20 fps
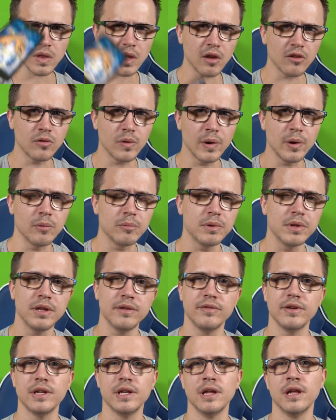So I don't
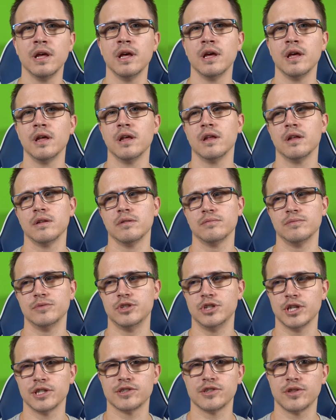believe in
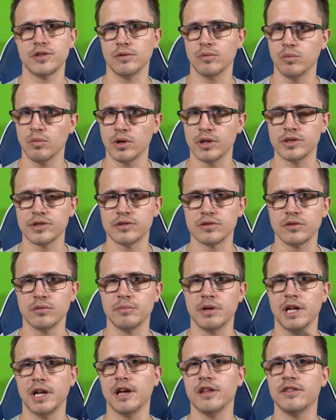just the one
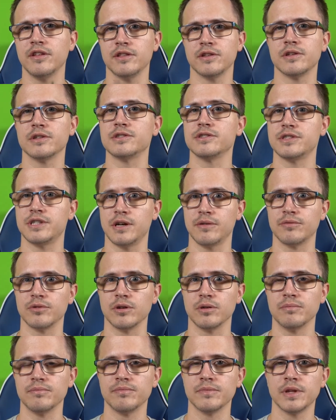soulmate. I think there's
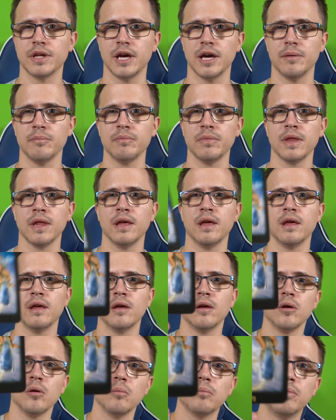several, okay?
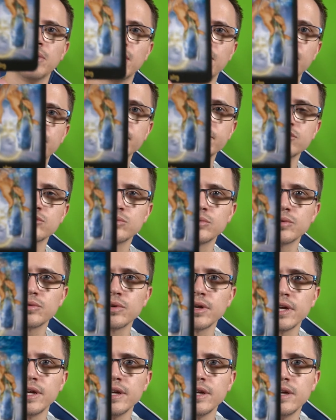But this one
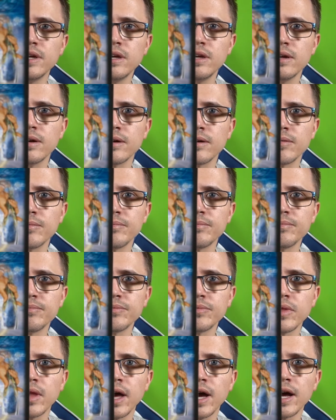right here,
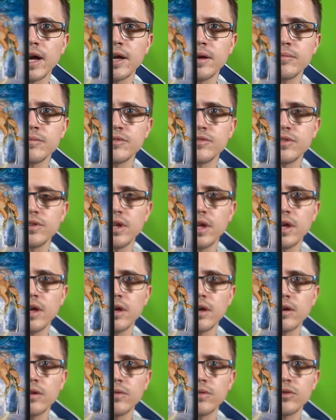I am
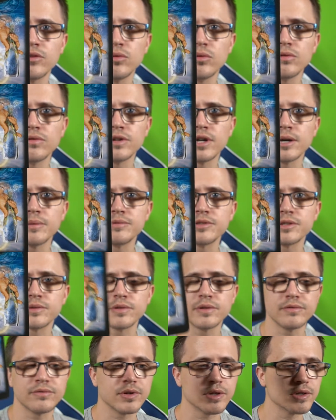seeing the Two of Cups in
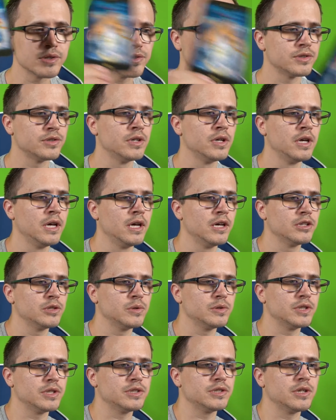reverse. So
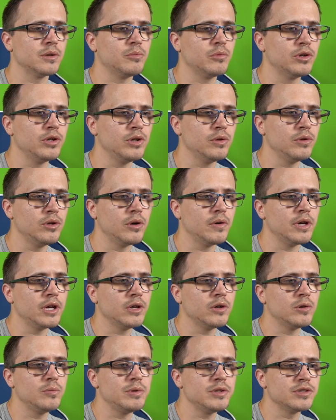is it someone you know? It
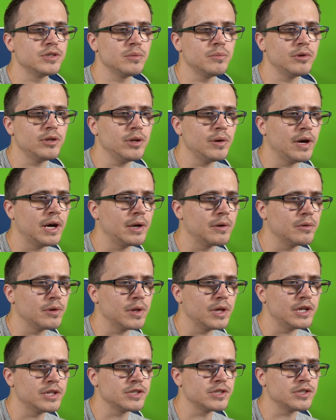could be someone you had a
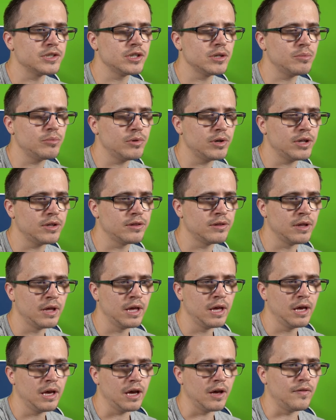relationship with
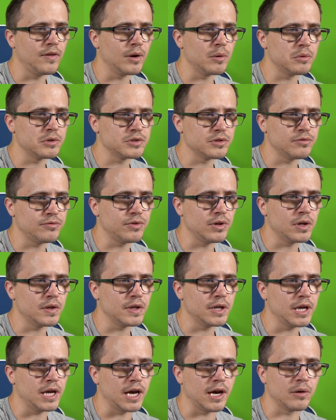and there was a
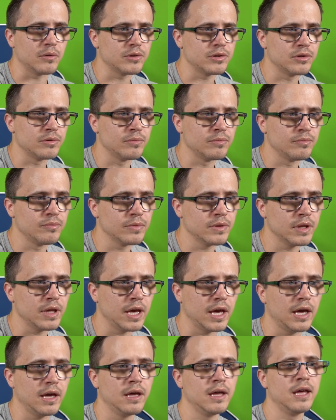falling out,
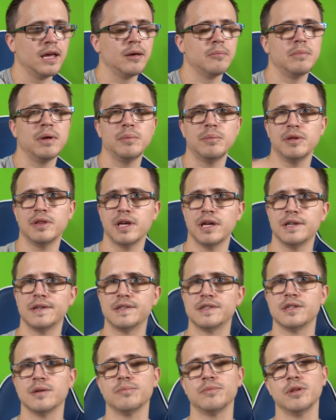okay? Maybe they did
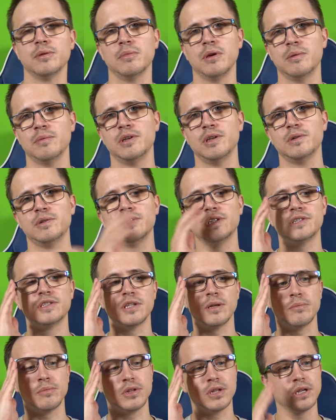something, maybe you did
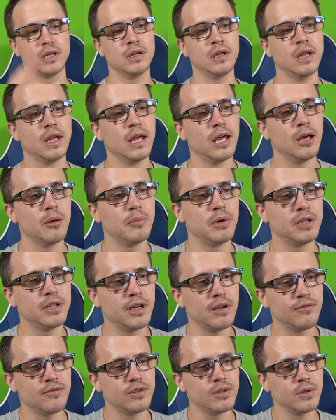something, but
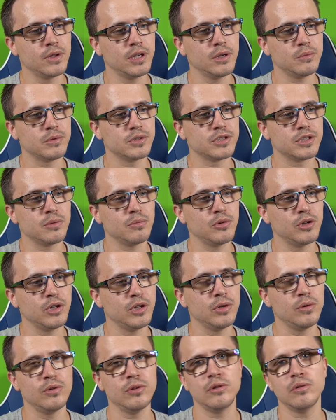definitely it was someone
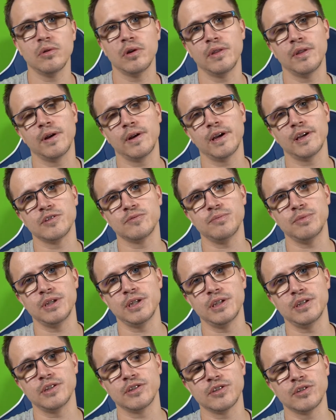you knew and there has
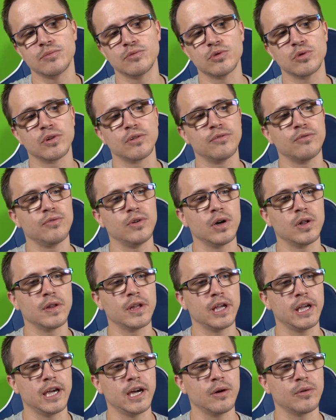been some sort of
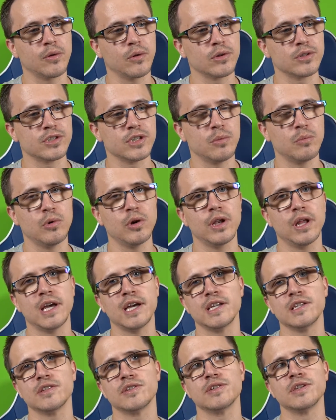falling out, or someone
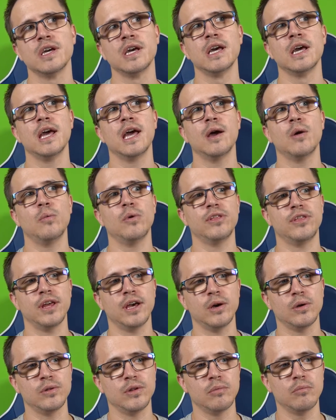has
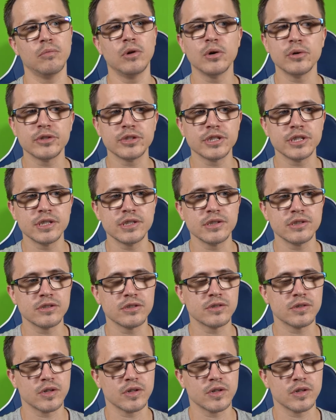withheld emotions.